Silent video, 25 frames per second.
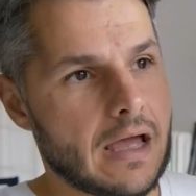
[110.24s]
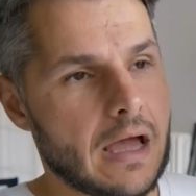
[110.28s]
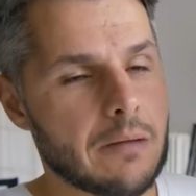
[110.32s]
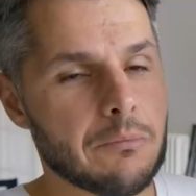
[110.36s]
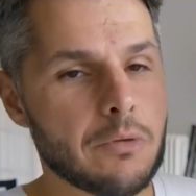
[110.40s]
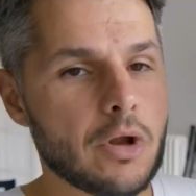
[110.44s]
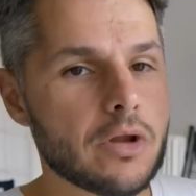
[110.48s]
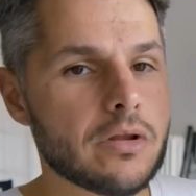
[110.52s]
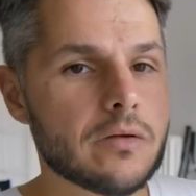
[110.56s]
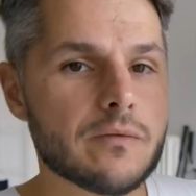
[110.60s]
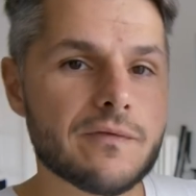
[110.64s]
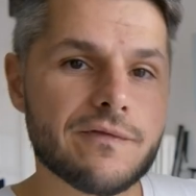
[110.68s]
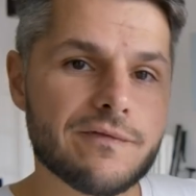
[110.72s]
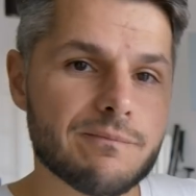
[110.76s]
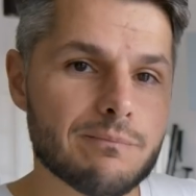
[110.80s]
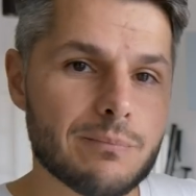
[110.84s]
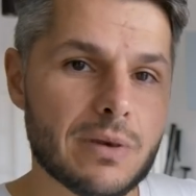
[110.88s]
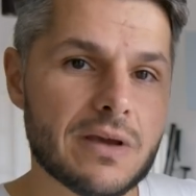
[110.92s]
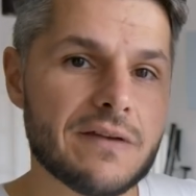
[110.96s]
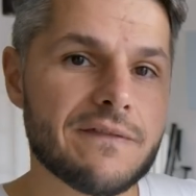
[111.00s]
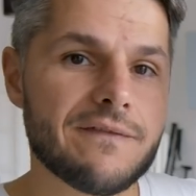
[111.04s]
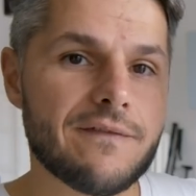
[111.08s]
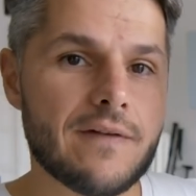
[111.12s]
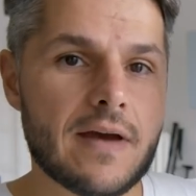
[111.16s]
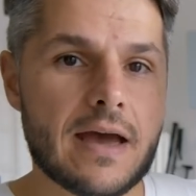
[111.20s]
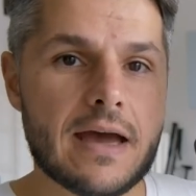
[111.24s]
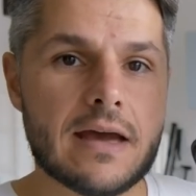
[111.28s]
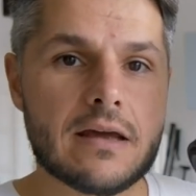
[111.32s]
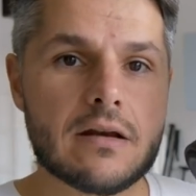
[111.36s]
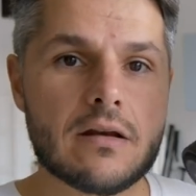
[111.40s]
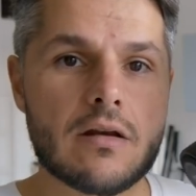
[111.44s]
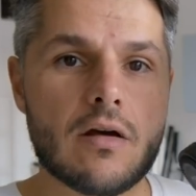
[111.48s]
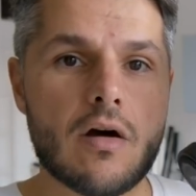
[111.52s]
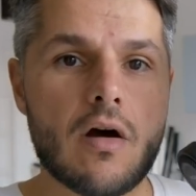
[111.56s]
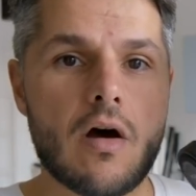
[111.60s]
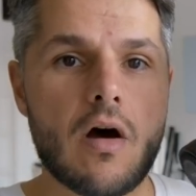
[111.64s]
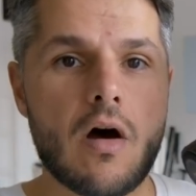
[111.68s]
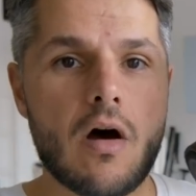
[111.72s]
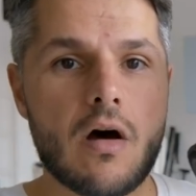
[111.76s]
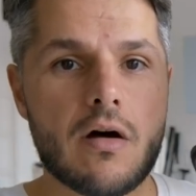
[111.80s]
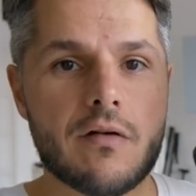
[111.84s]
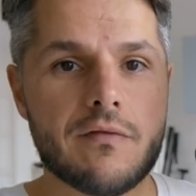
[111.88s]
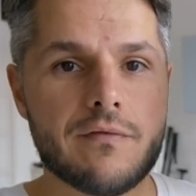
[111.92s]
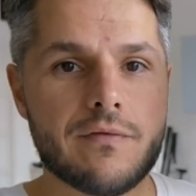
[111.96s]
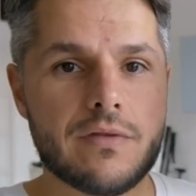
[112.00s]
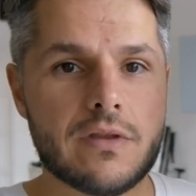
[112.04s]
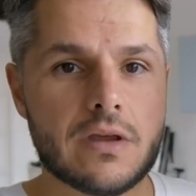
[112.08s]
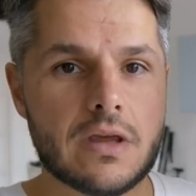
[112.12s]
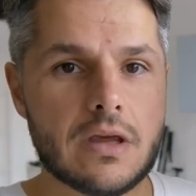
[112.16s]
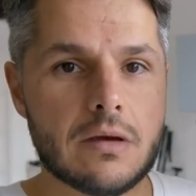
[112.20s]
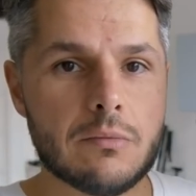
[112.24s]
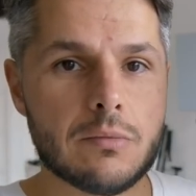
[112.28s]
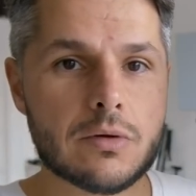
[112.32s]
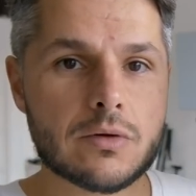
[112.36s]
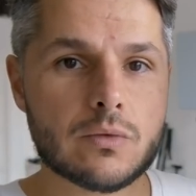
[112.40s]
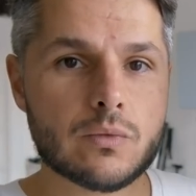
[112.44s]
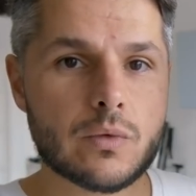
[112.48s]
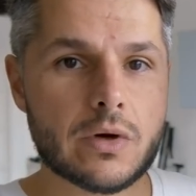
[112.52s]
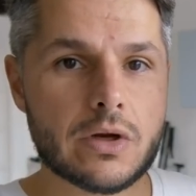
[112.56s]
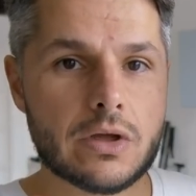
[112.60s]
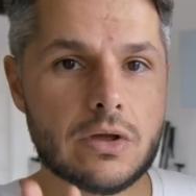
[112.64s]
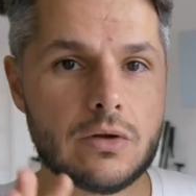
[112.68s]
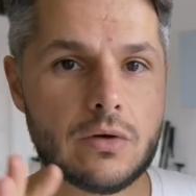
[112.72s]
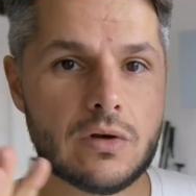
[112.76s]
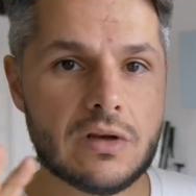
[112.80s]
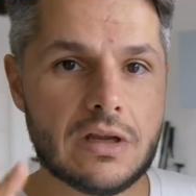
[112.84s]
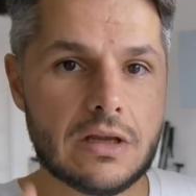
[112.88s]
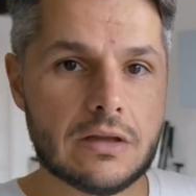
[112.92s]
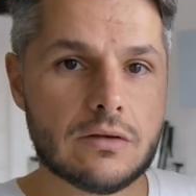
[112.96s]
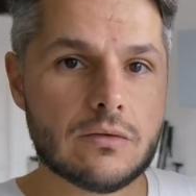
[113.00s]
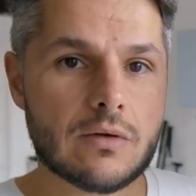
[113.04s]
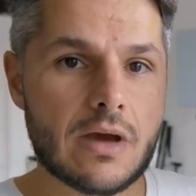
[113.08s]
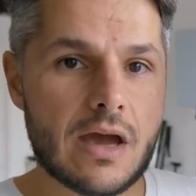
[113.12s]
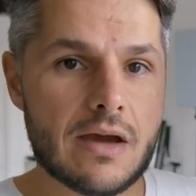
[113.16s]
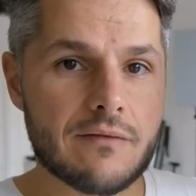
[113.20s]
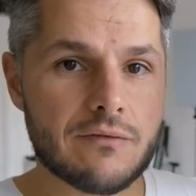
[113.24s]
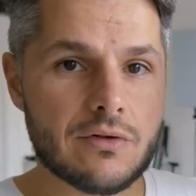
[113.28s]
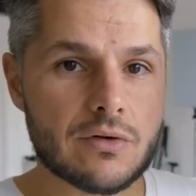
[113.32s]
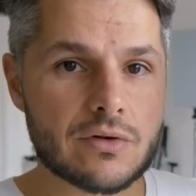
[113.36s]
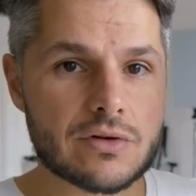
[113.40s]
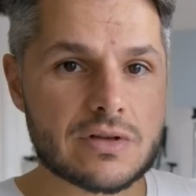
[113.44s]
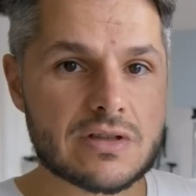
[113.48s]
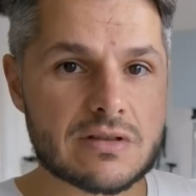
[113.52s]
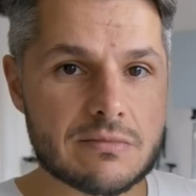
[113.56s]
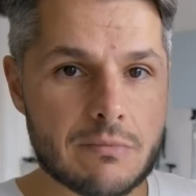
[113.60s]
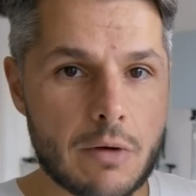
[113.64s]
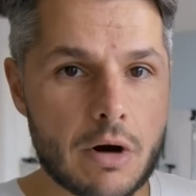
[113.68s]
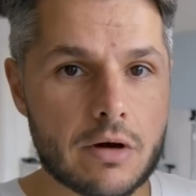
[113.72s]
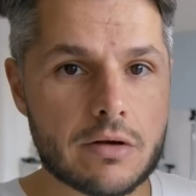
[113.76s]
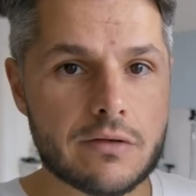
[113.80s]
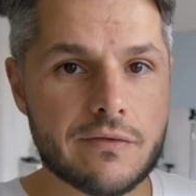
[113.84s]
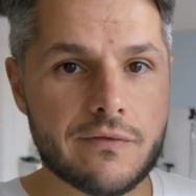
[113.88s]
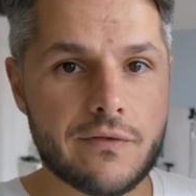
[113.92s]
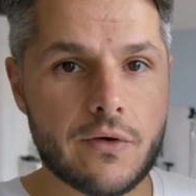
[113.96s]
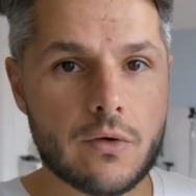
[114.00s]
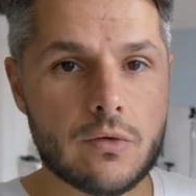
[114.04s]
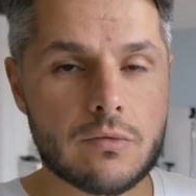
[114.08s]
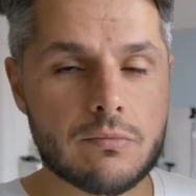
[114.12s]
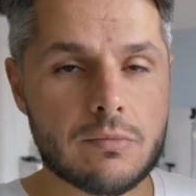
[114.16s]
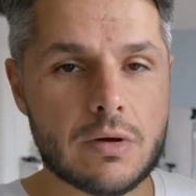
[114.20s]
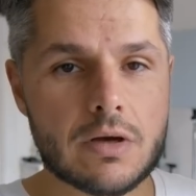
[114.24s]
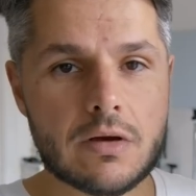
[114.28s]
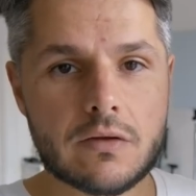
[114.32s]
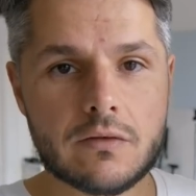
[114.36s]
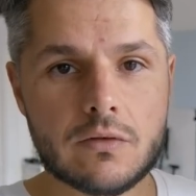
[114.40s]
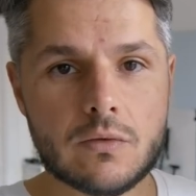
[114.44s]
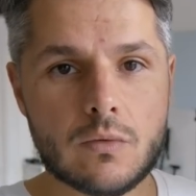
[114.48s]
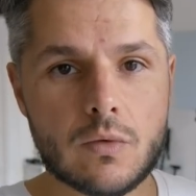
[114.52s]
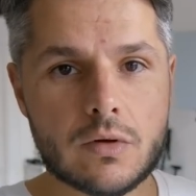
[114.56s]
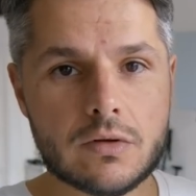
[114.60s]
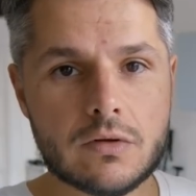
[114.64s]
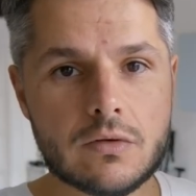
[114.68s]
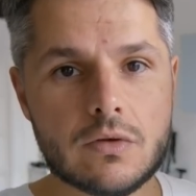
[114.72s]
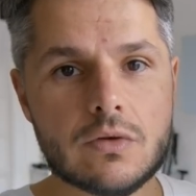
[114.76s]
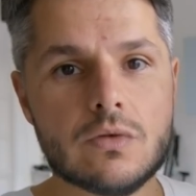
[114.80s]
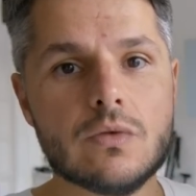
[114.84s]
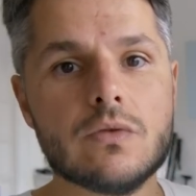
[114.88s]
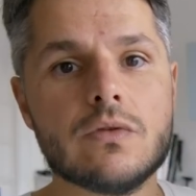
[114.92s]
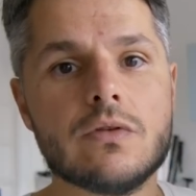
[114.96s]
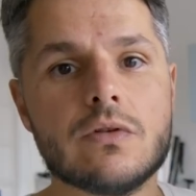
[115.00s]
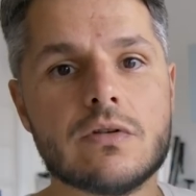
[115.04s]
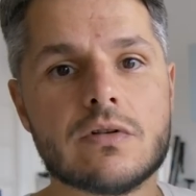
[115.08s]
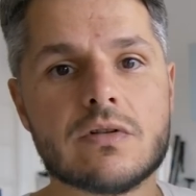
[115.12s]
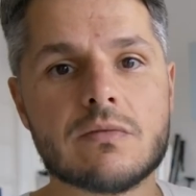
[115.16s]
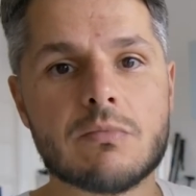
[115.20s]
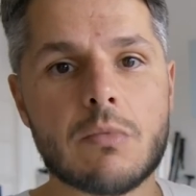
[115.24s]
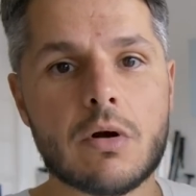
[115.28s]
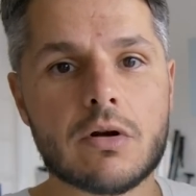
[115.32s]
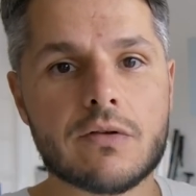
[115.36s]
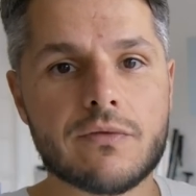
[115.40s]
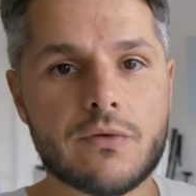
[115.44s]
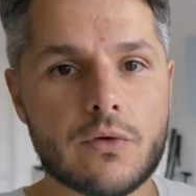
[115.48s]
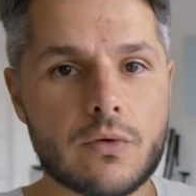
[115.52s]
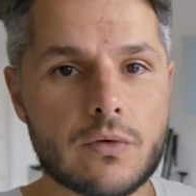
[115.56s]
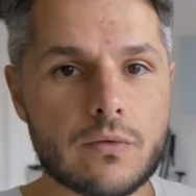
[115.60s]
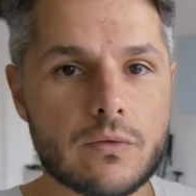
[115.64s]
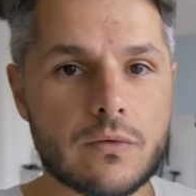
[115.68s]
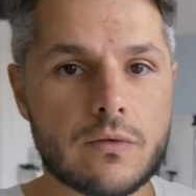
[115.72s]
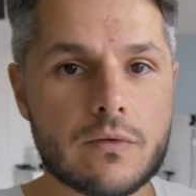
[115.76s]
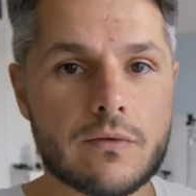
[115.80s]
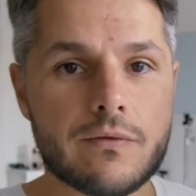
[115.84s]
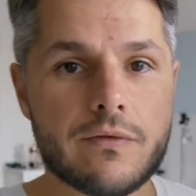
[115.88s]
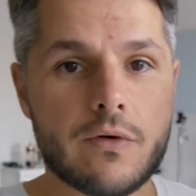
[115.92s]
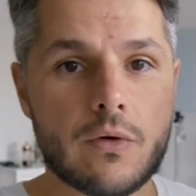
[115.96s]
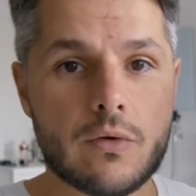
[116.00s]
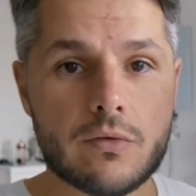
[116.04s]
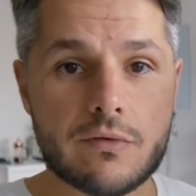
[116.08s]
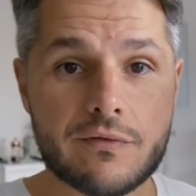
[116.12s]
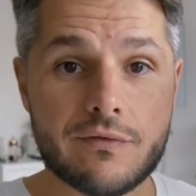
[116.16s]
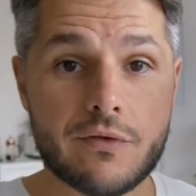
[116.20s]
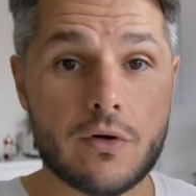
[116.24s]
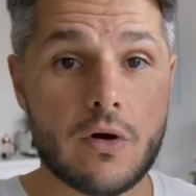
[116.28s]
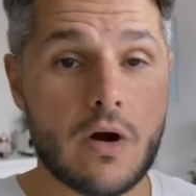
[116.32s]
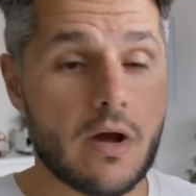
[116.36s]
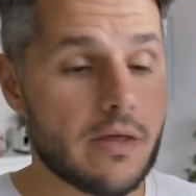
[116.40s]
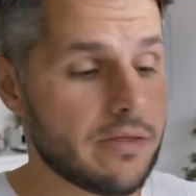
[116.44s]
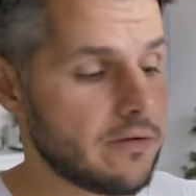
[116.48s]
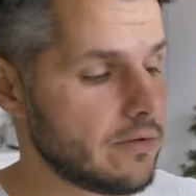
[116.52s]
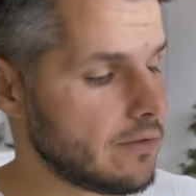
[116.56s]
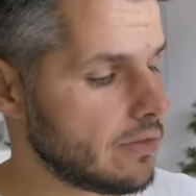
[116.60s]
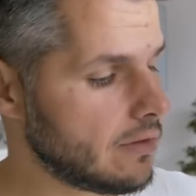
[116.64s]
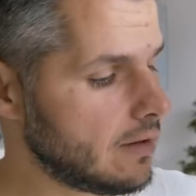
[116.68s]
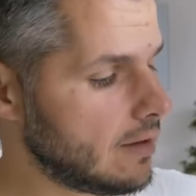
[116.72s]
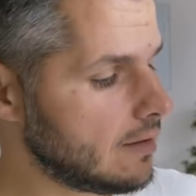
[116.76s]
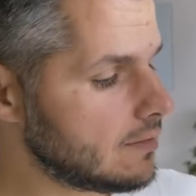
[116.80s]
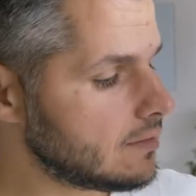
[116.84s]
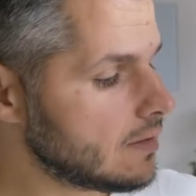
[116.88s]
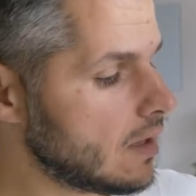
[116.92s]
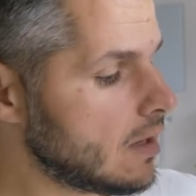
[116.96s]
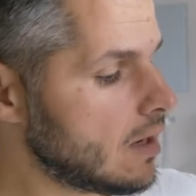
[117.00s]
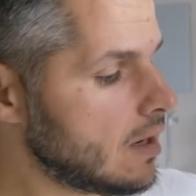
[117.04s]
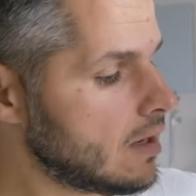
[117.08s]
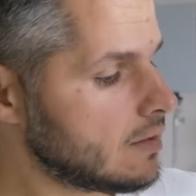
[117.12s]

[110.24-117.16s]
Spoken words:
I'm not a big fan of the gimbals where you need to have your smartphone because you want to use your smartphone for other things.